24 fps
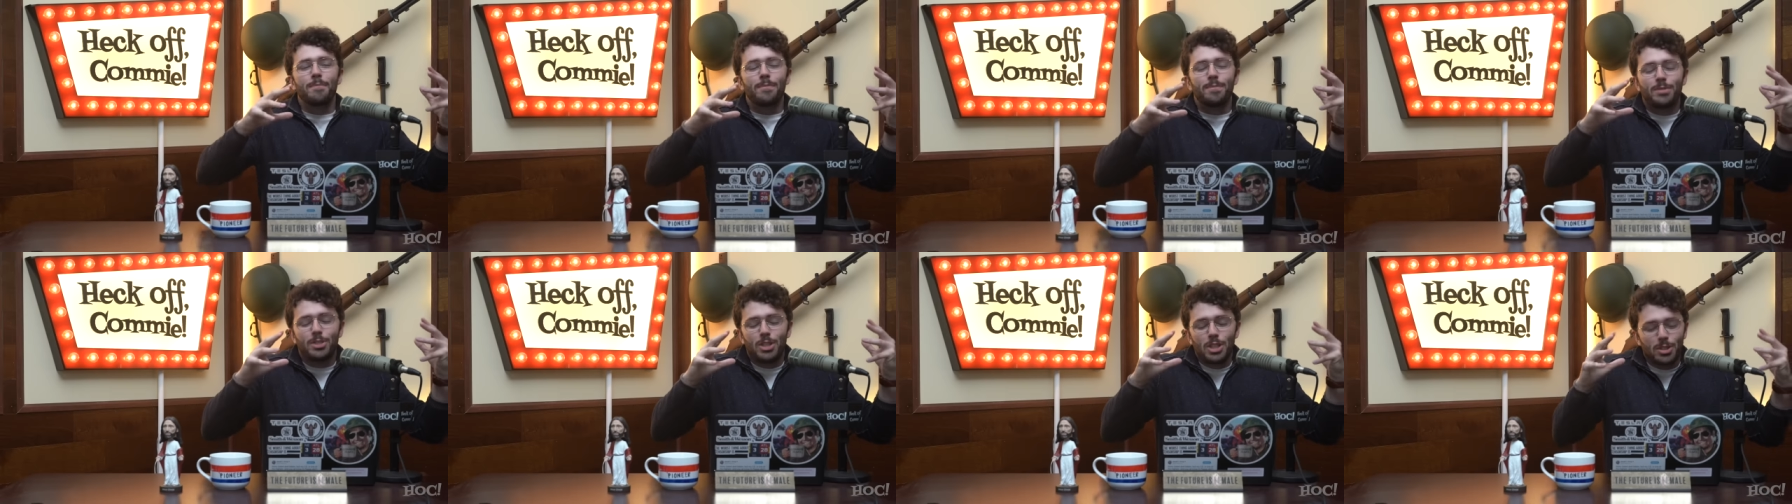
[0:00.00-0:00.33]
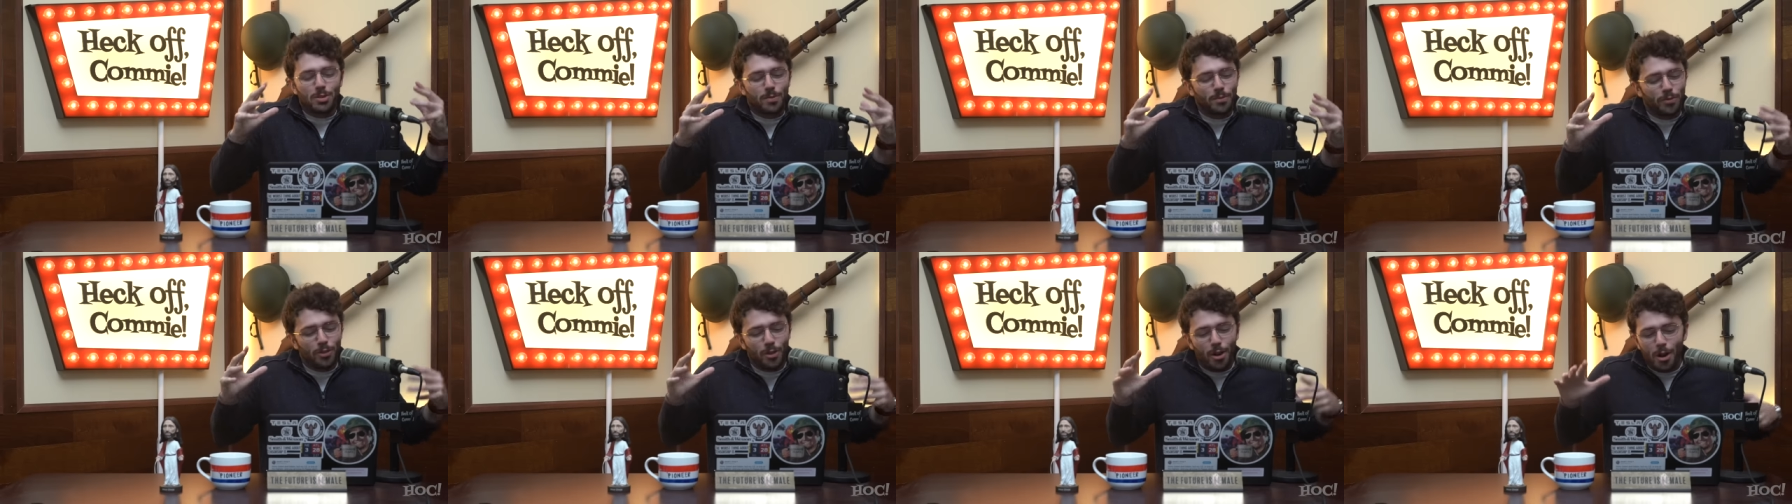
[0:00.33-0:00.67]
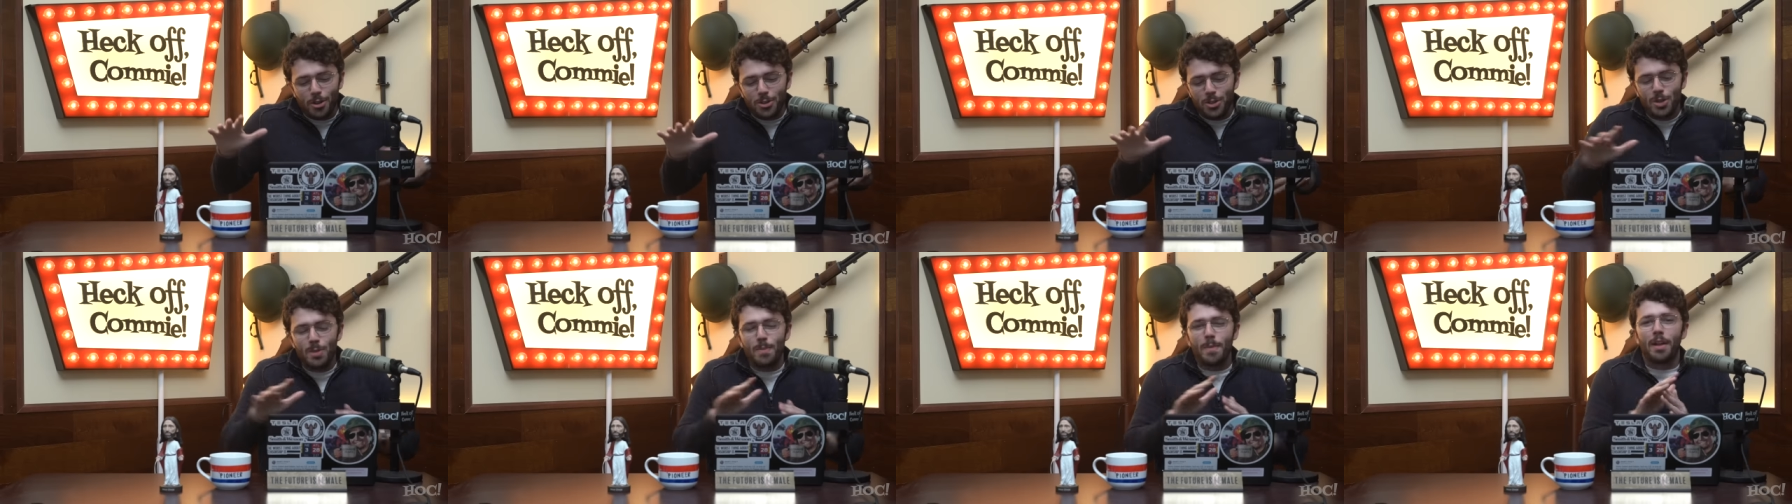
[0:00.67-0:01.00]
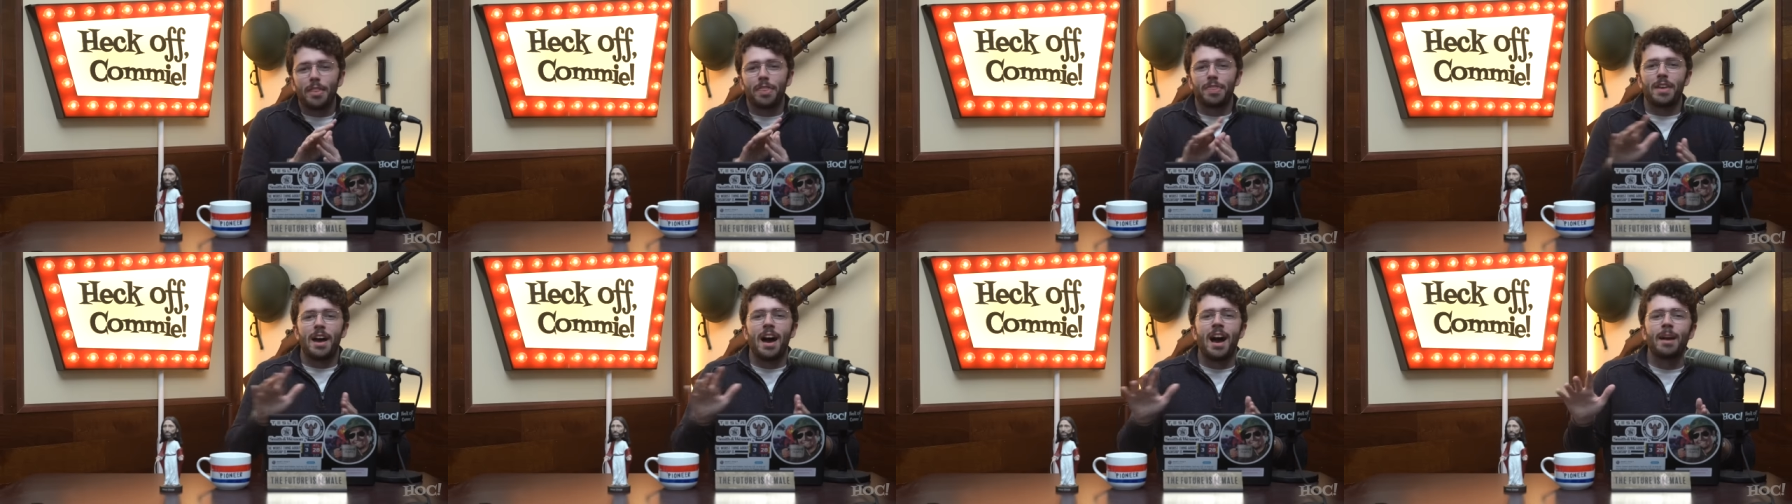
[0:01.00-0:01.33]
just for our two
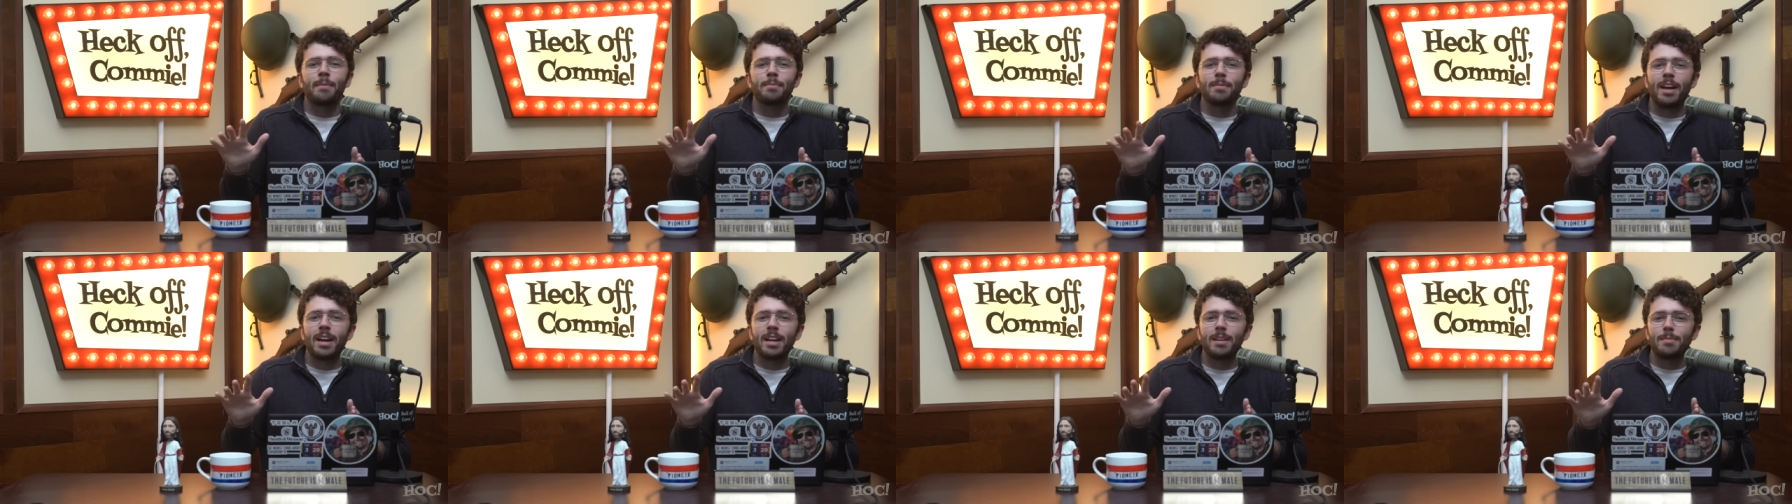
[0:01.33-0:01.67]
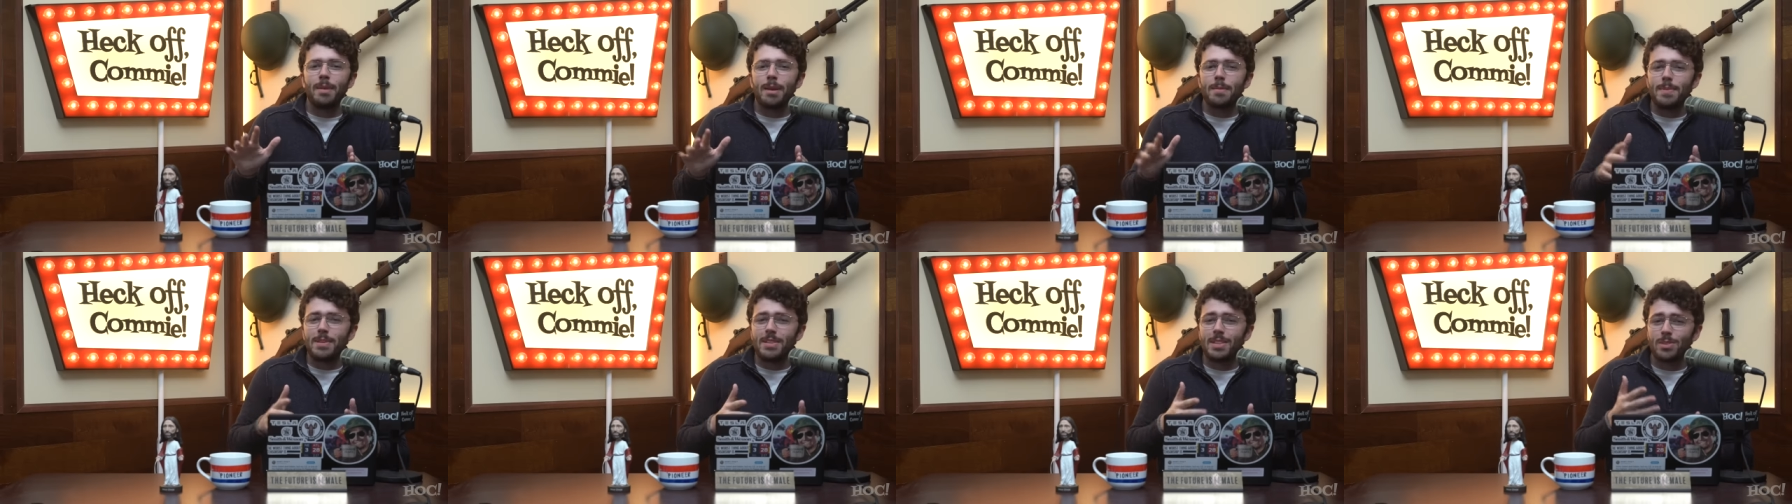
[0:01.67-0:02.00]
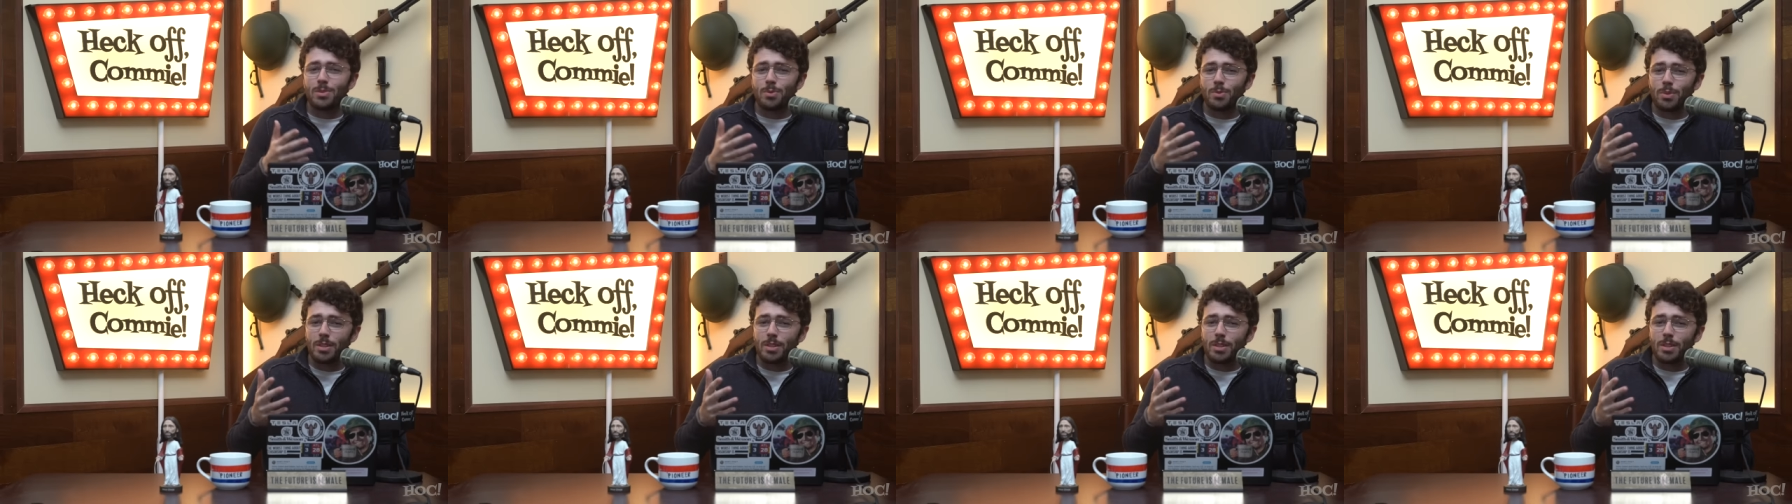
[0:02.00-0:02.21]
month timeline, maybe it doesn't